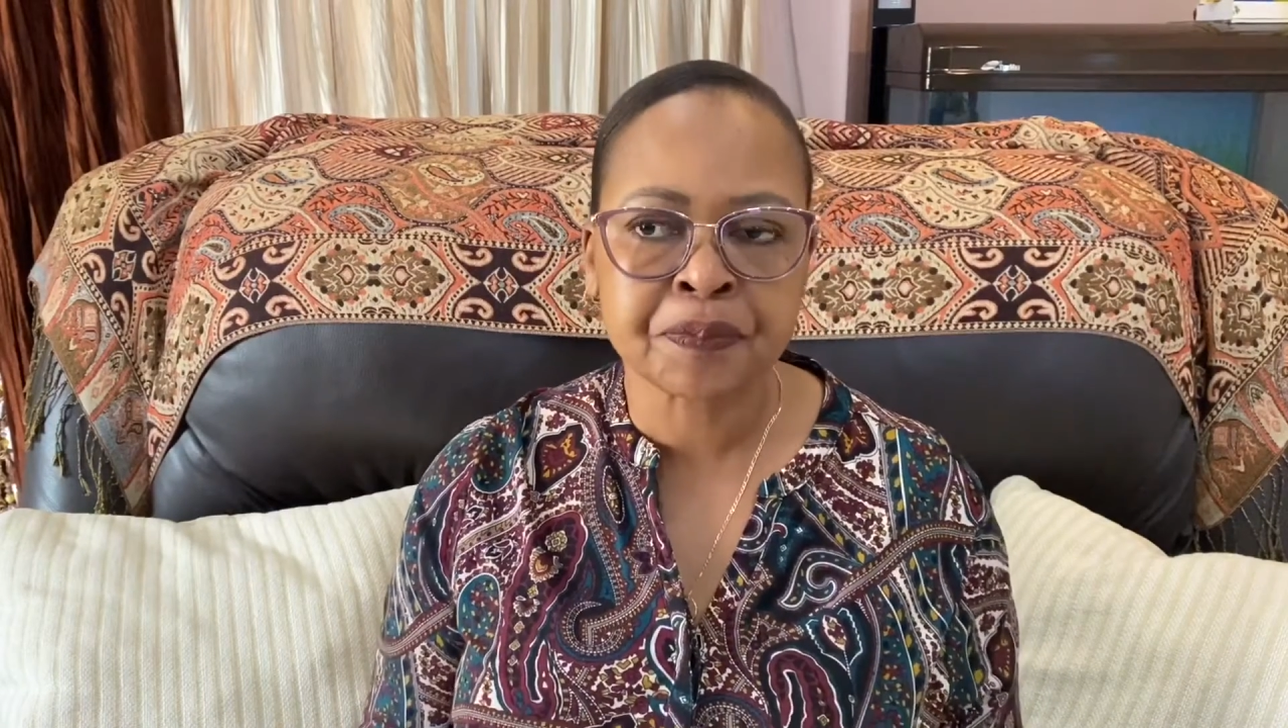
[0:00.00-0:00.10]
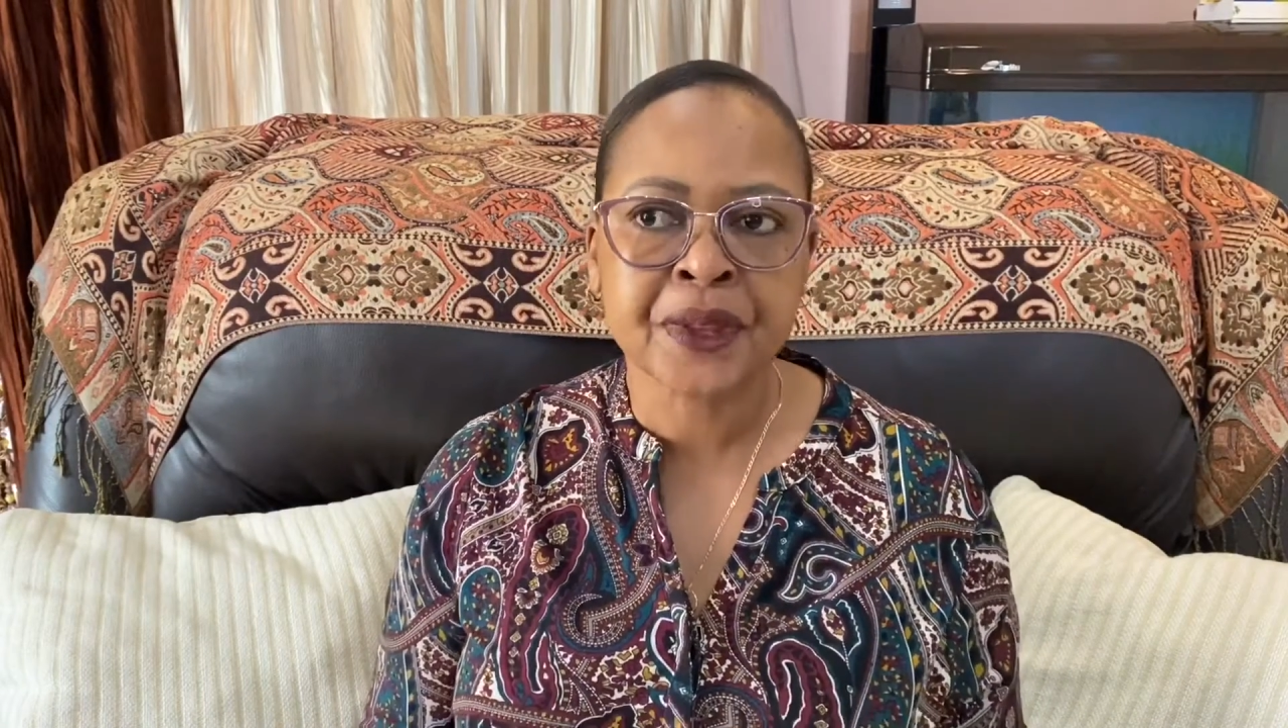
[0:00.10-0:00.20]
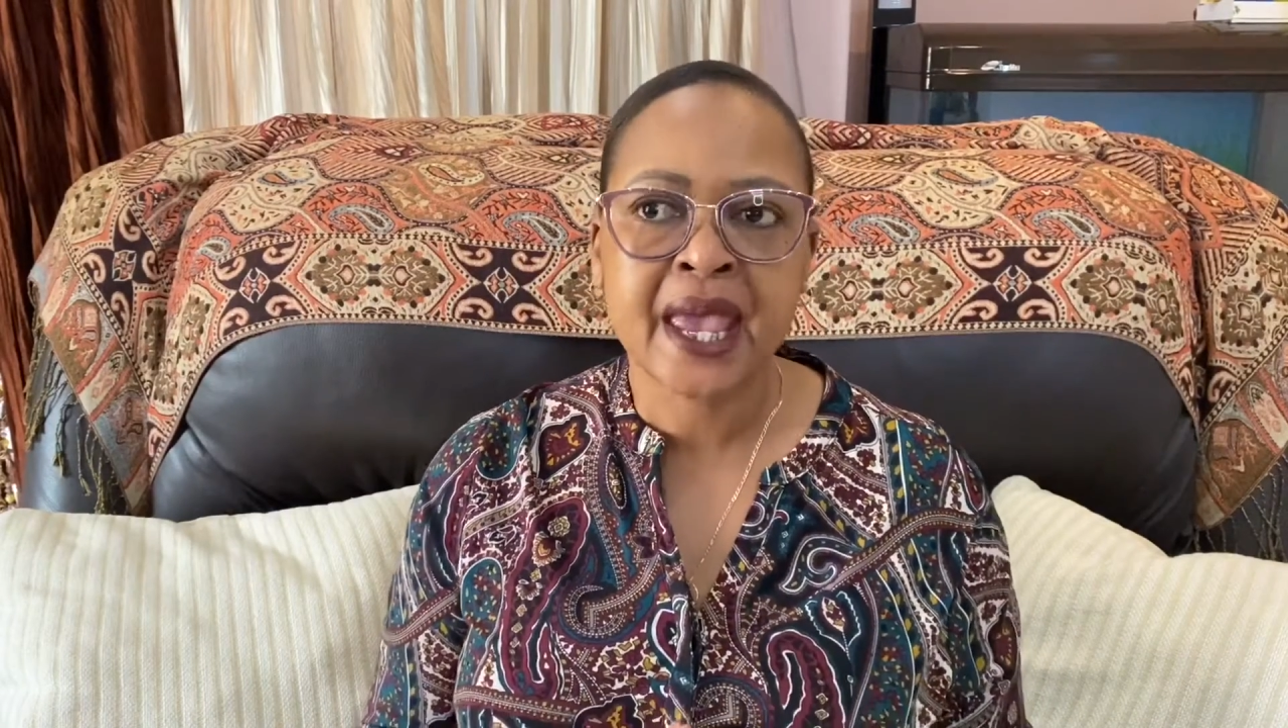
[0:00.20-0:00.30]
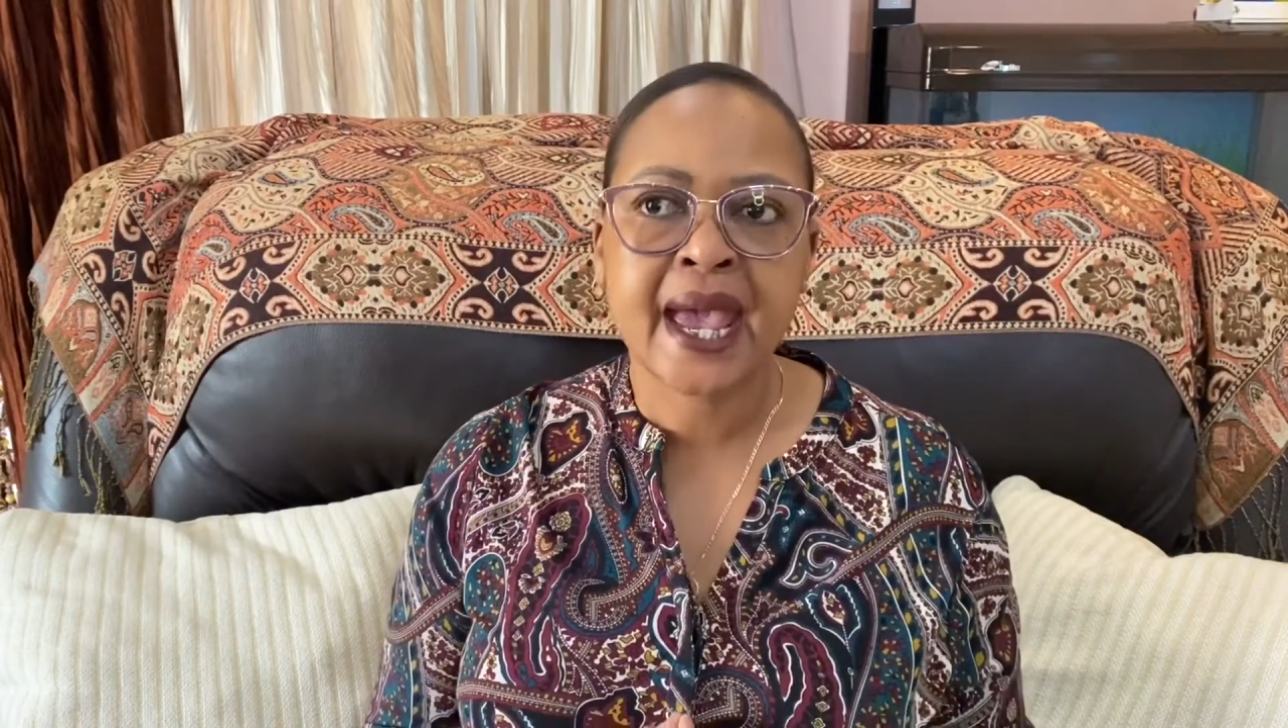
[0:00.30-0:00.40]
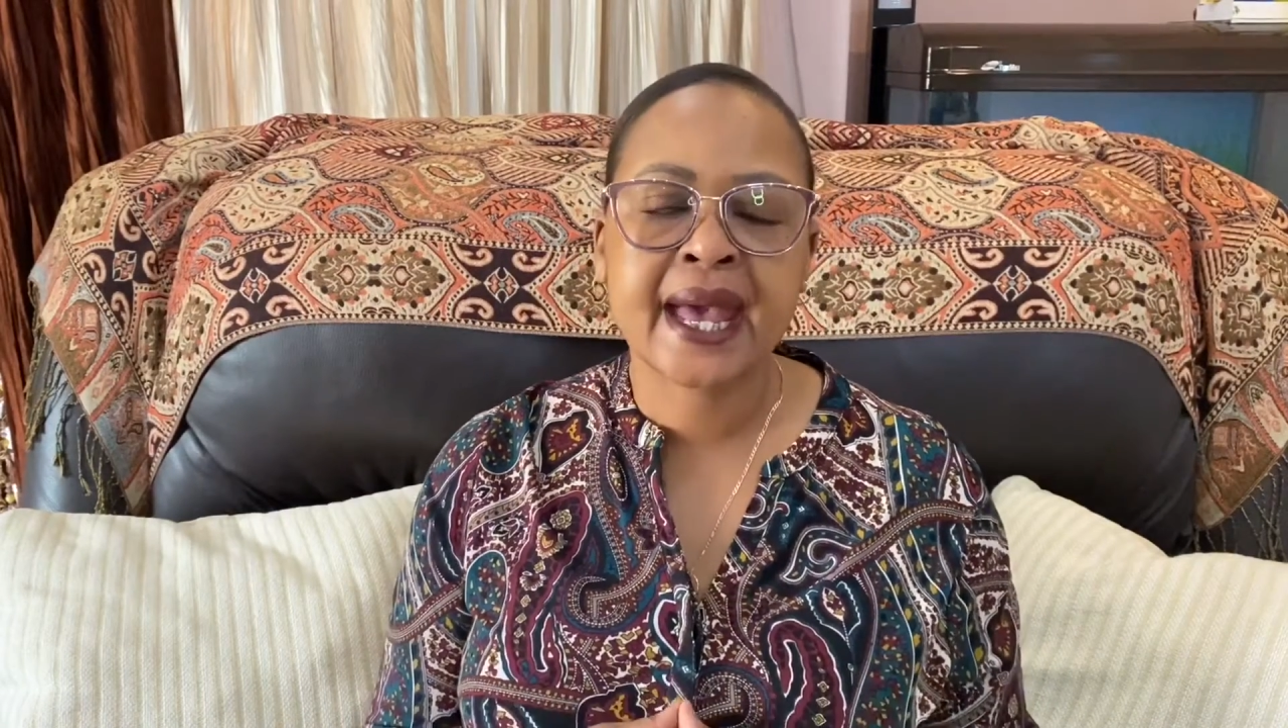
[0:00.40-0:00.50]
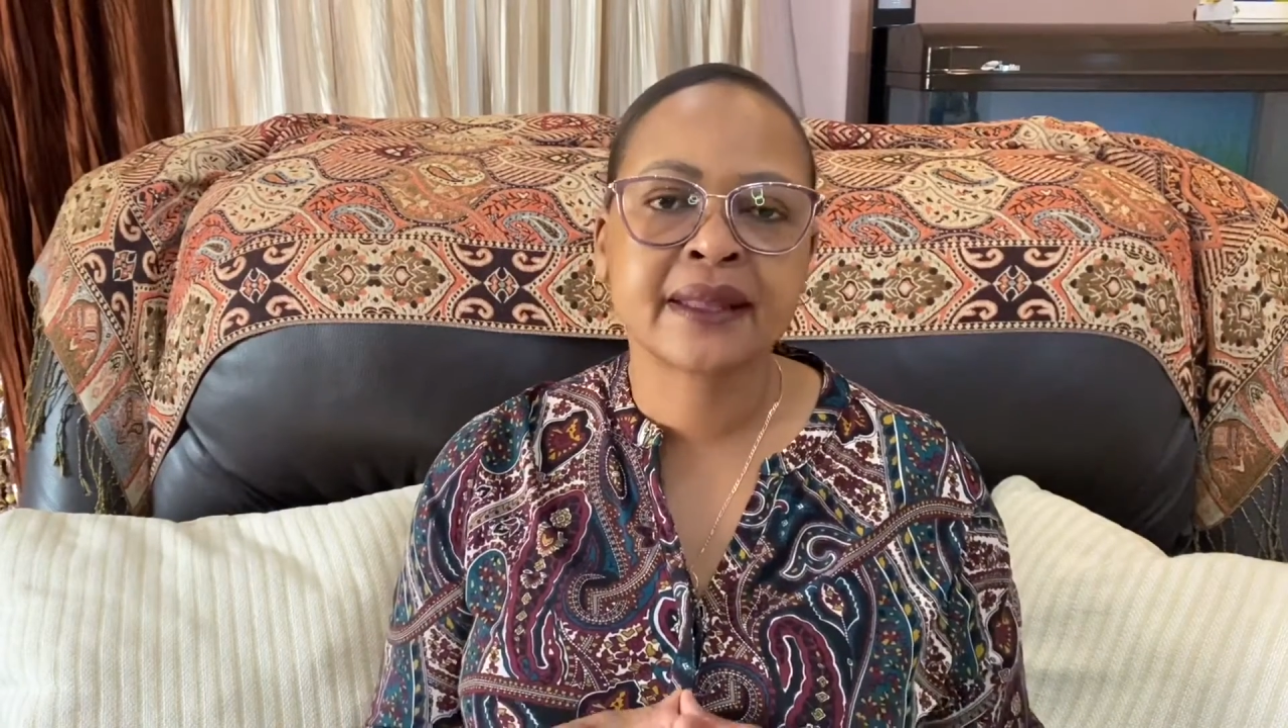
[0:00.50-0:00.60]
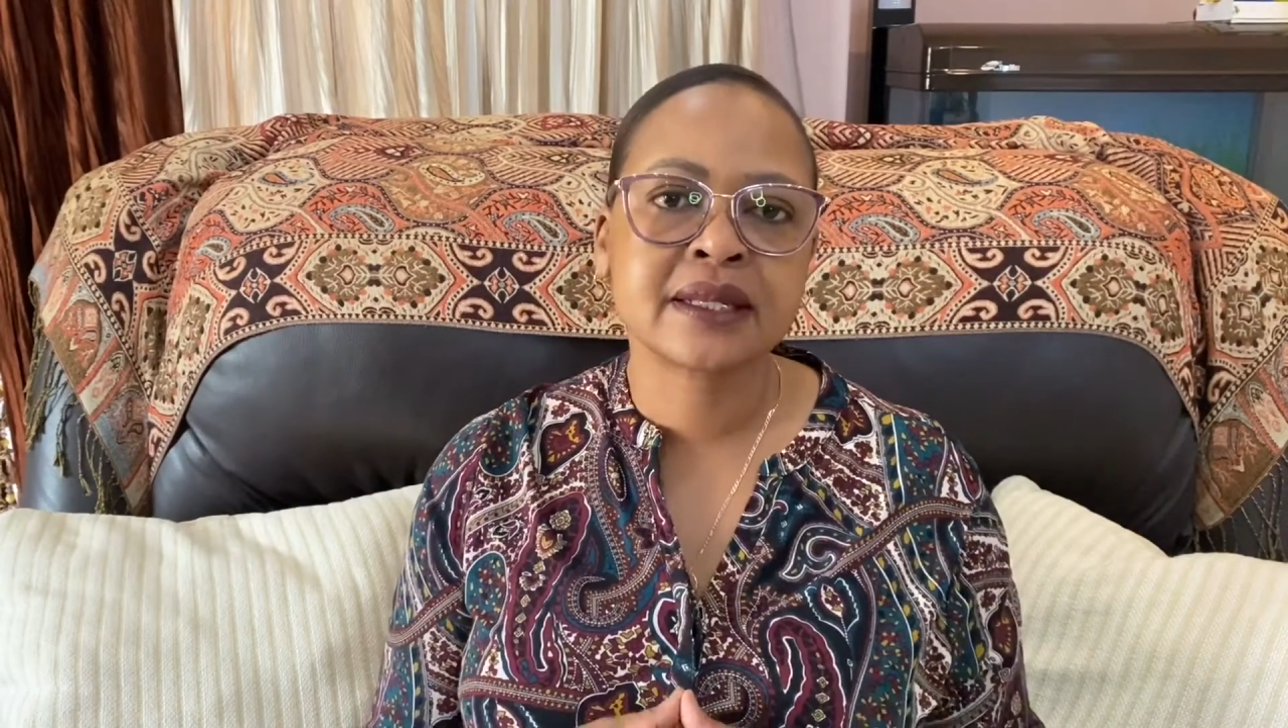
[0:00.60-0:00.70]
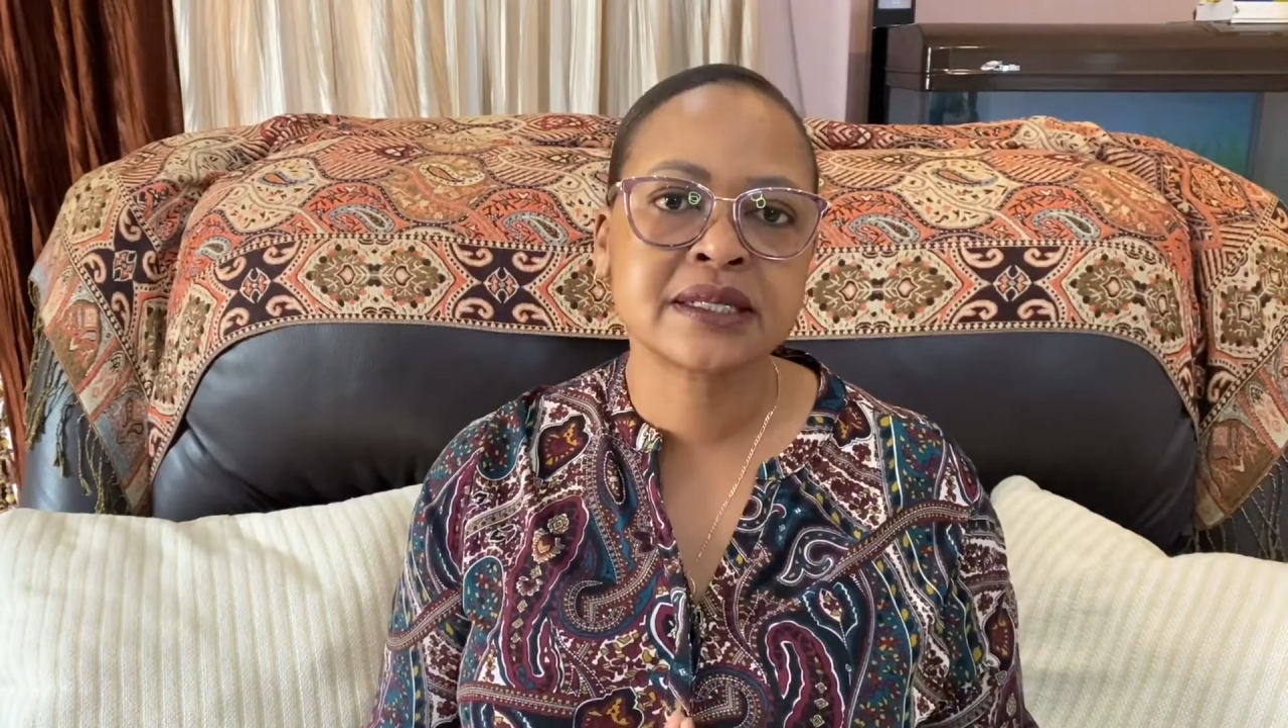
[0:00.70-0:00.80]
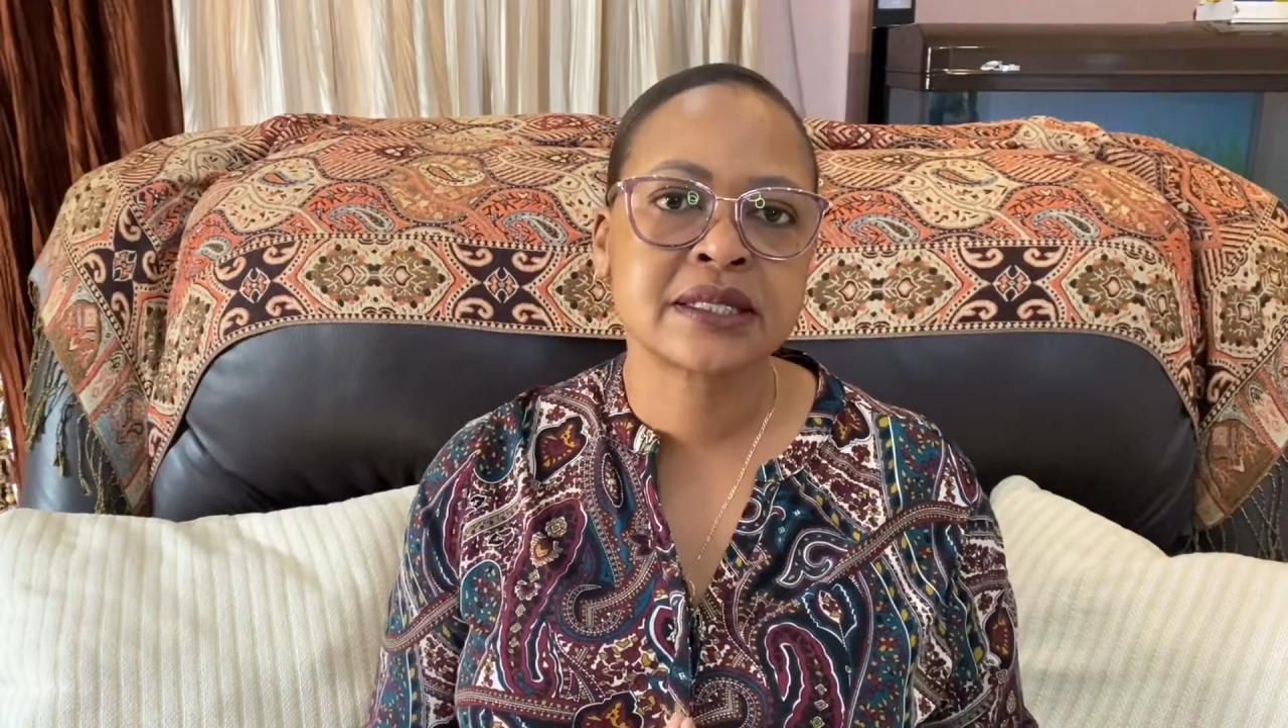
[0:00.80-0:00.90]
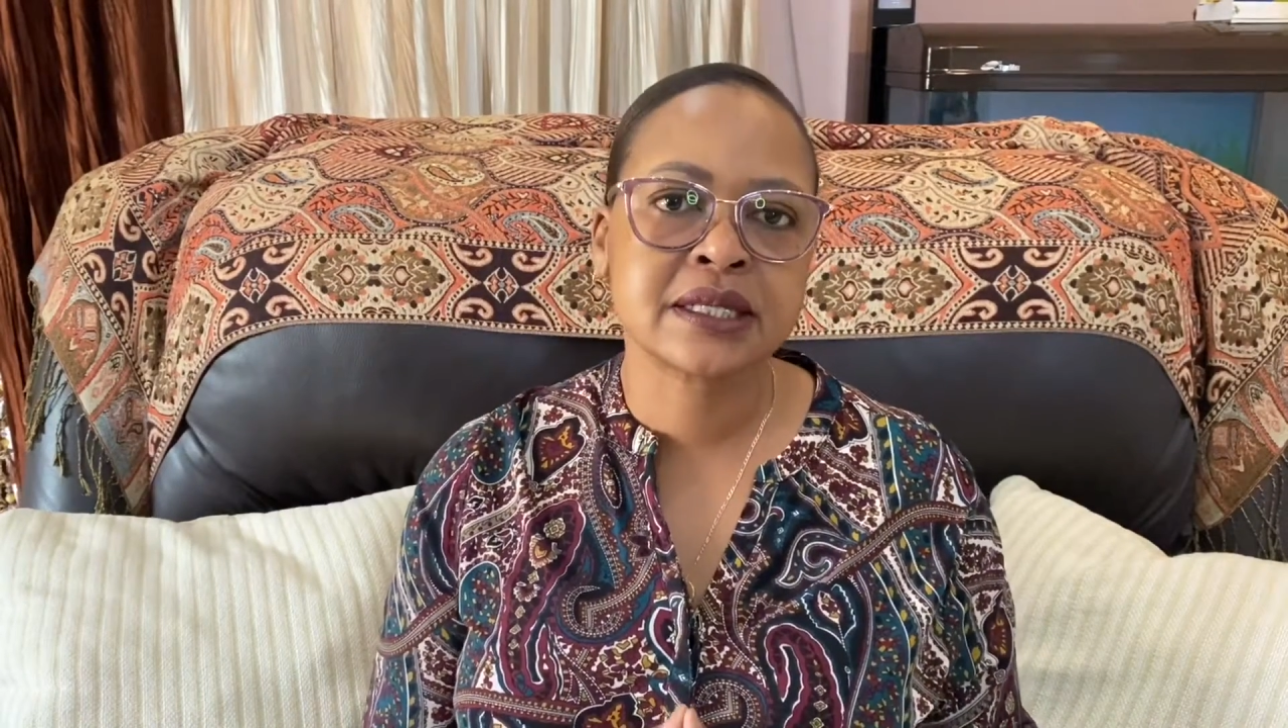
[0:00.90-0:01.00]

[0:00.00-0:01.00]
And this is